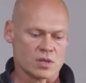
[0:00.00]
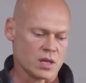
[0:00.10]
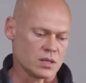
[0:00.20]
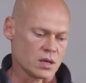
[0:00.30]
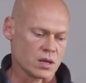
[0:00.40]

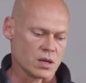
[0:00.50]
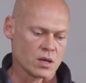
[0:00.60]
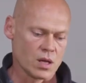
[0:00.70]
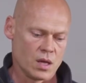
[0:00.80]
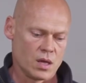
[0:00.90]
and
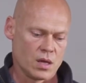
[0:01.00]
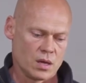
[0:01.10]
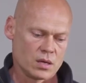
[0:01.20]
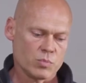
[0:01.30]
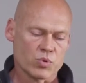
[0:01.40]

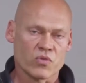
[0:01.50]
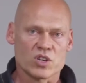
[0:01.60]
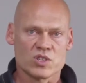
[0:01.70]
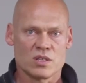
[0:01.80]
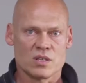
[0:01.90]
keep
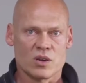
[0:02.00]
refreshing the